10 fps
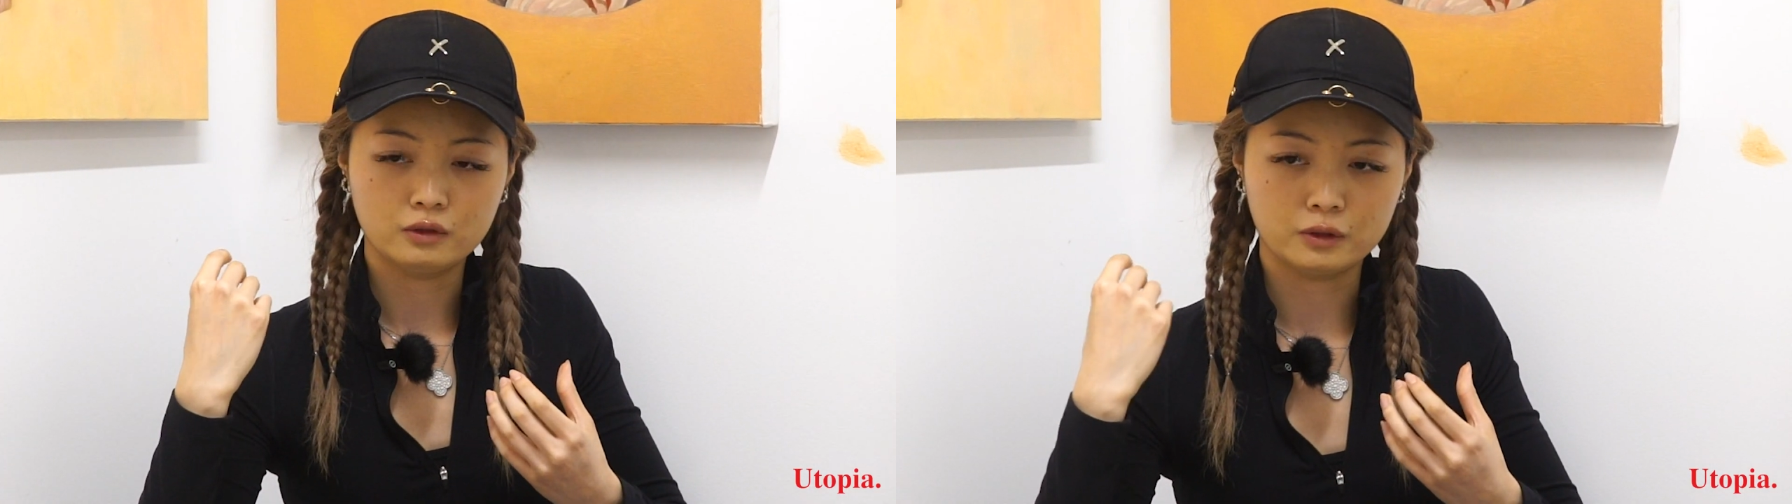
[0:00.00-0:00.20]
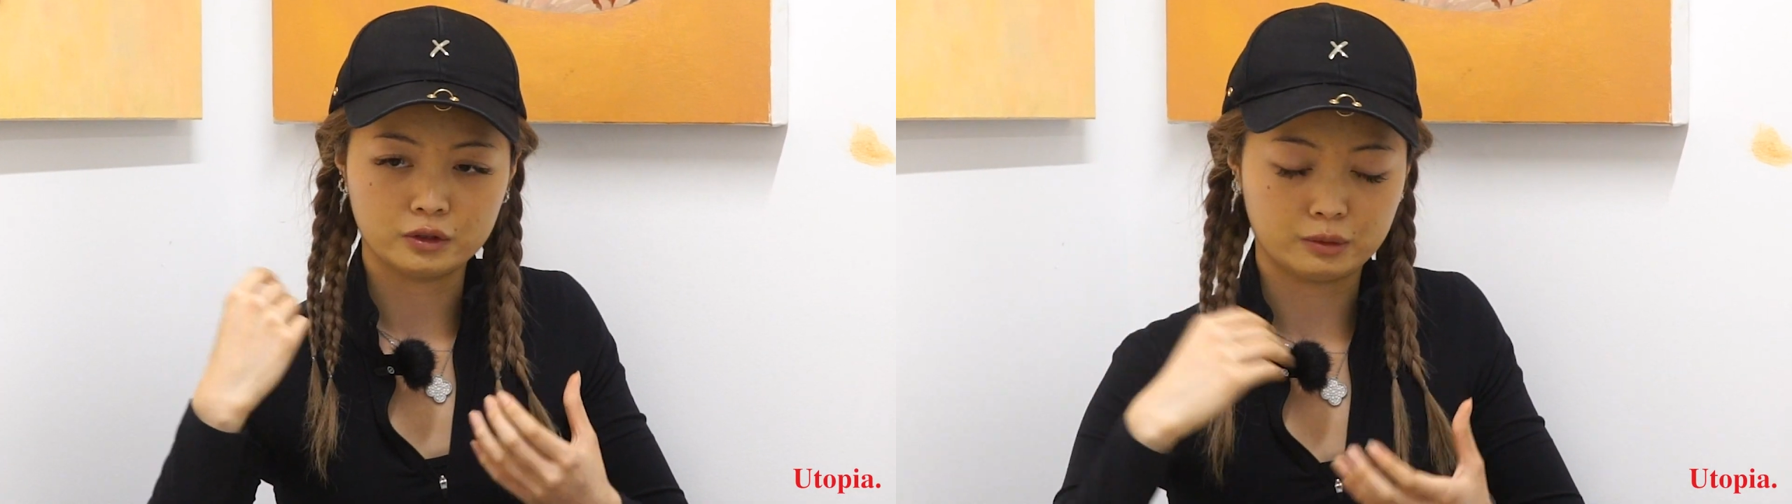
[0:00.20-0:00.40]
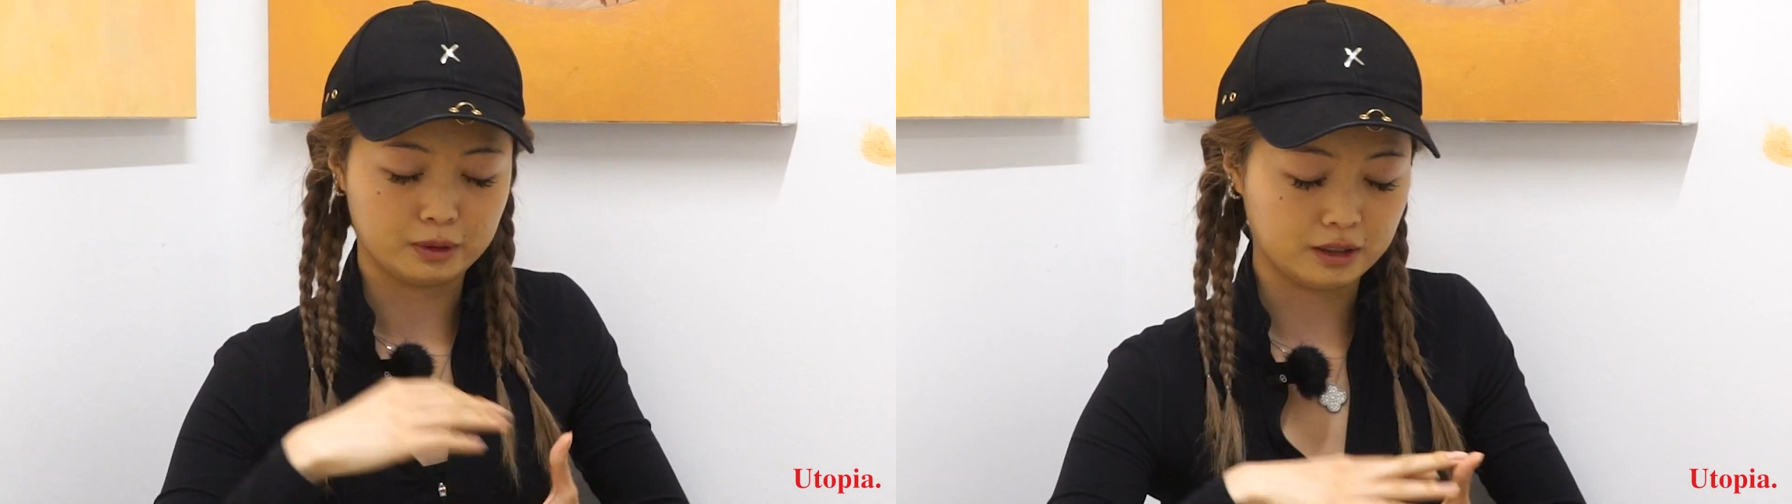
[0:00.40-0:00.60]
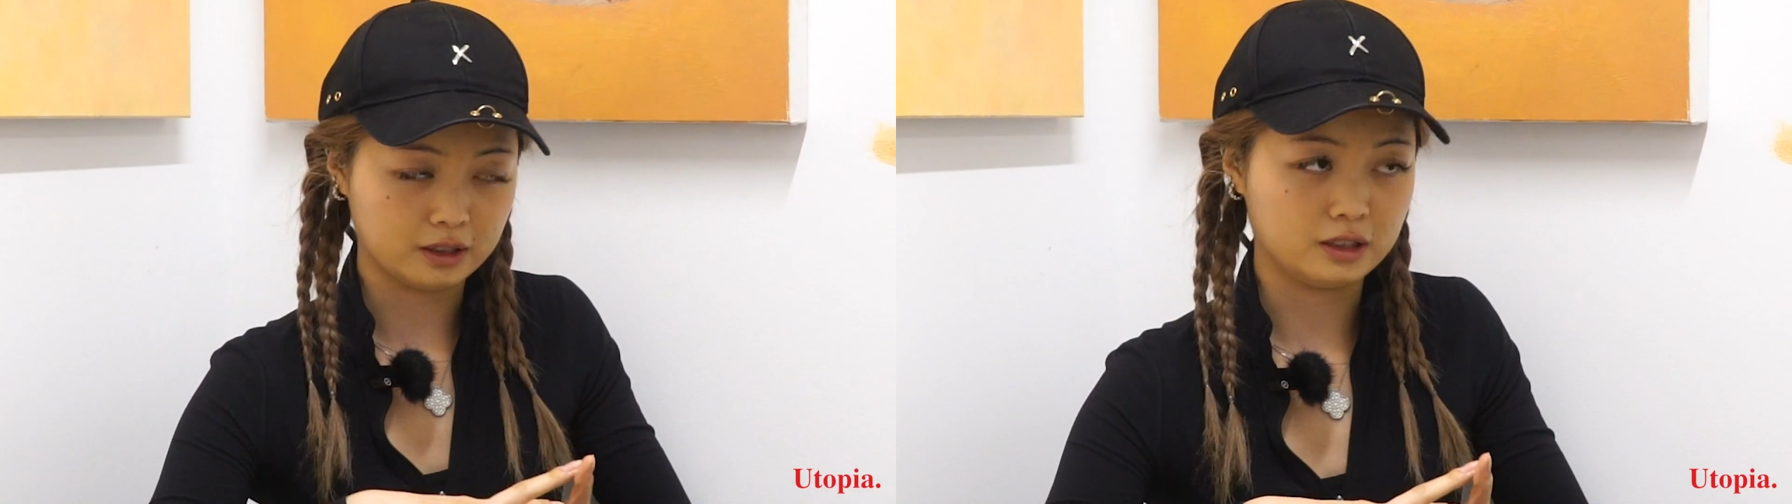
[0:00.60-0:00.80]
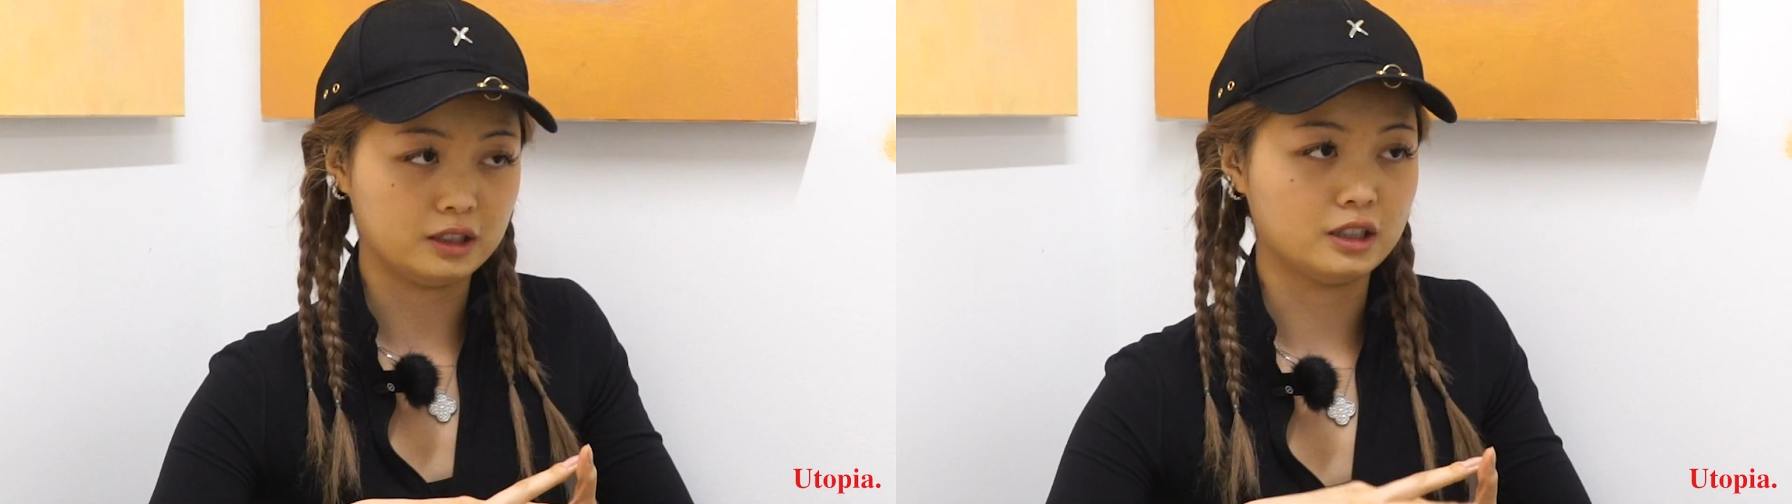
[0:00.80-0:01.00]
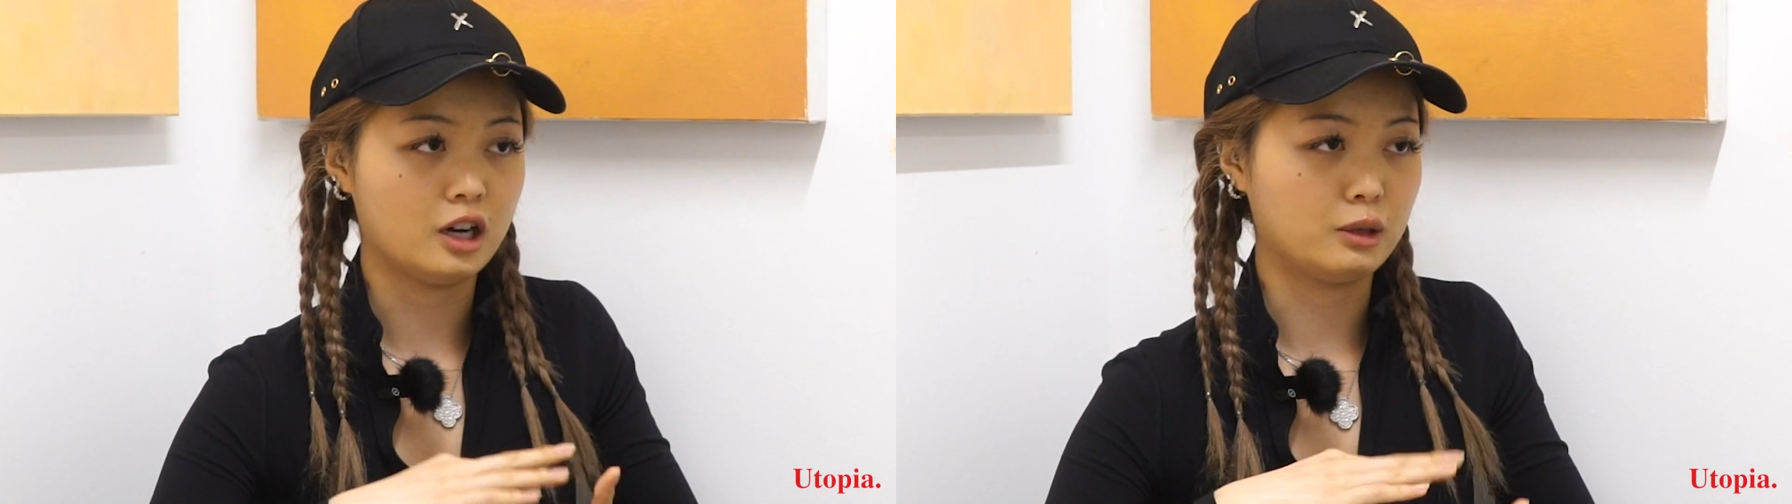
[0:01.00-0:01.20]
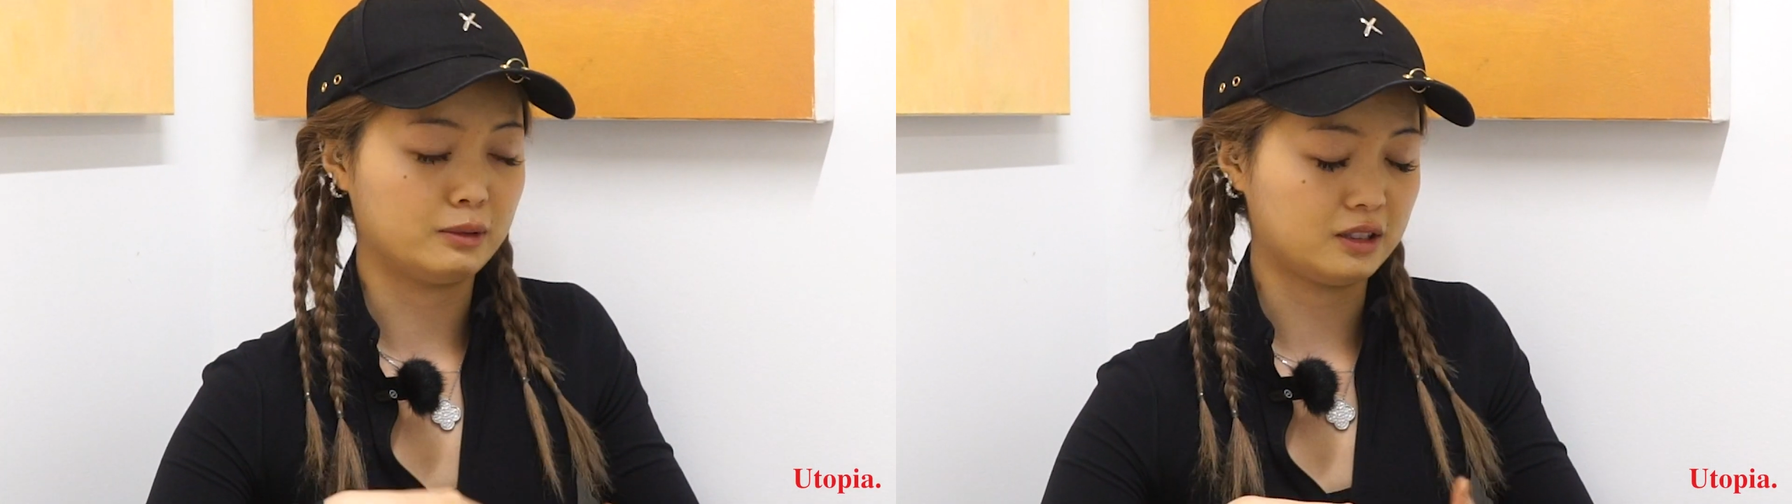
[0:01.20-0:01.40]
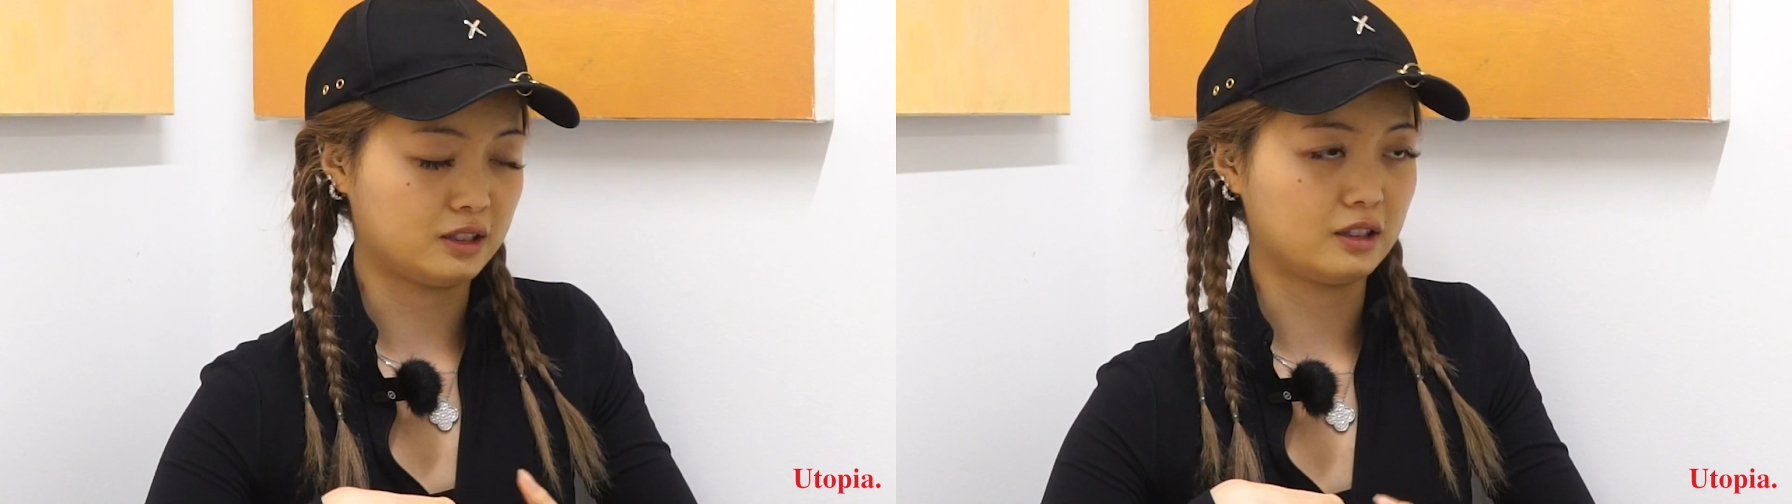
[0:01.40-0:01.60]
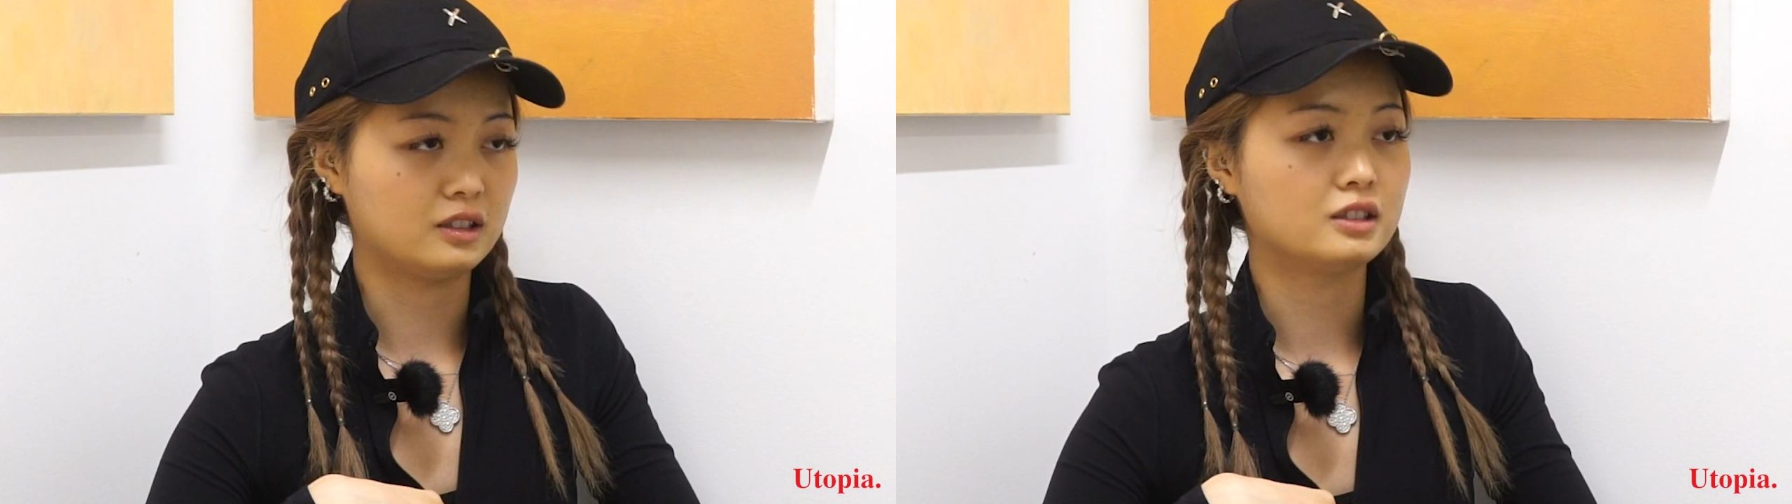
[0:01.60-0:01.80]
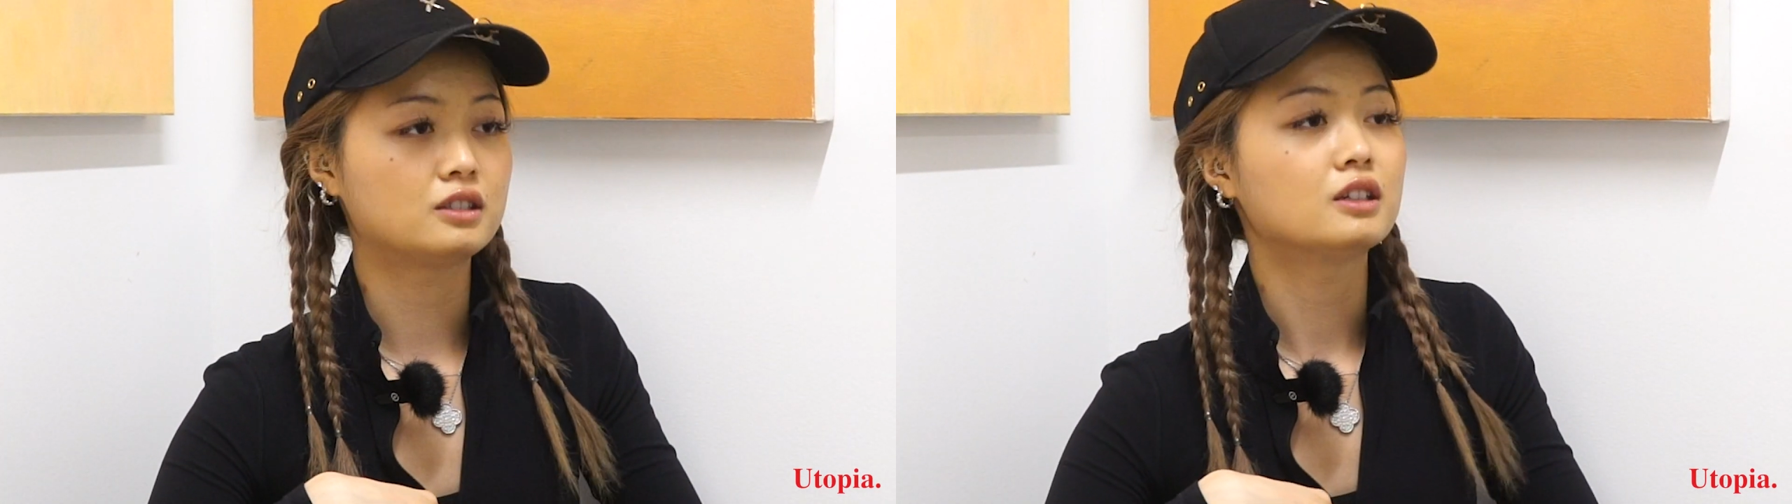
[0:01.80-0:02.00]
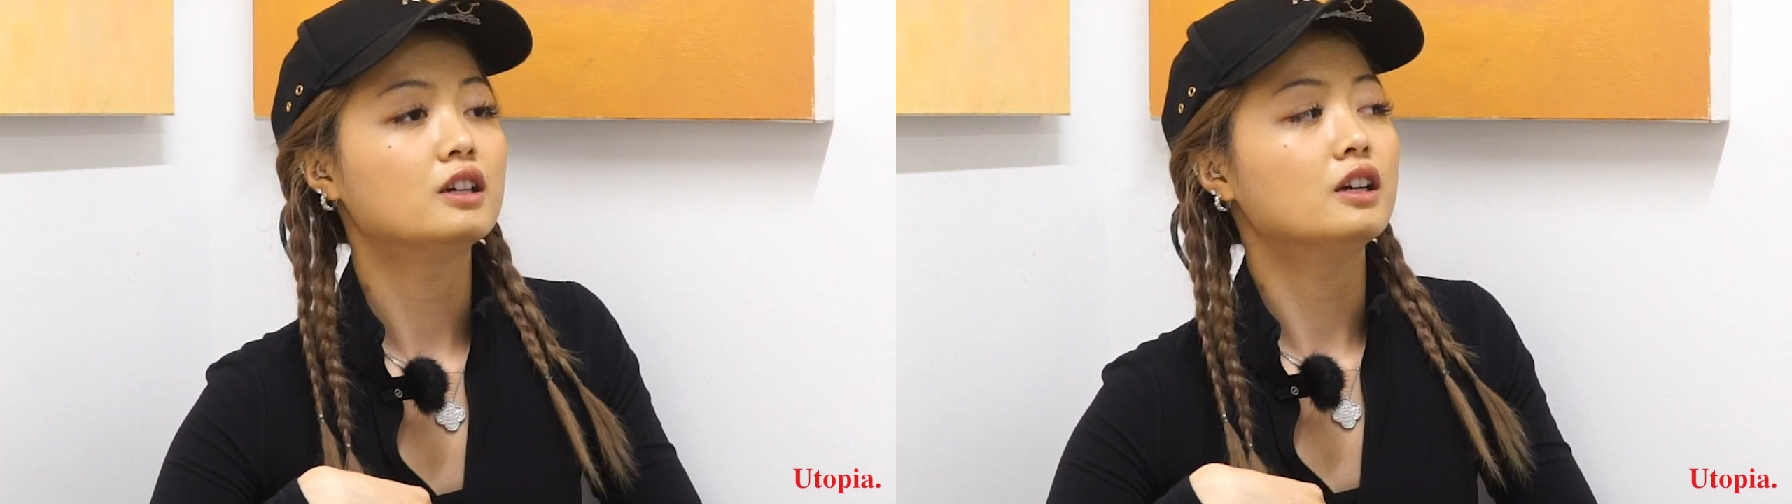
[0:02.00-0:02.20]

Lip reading: vulnerability, helplessness,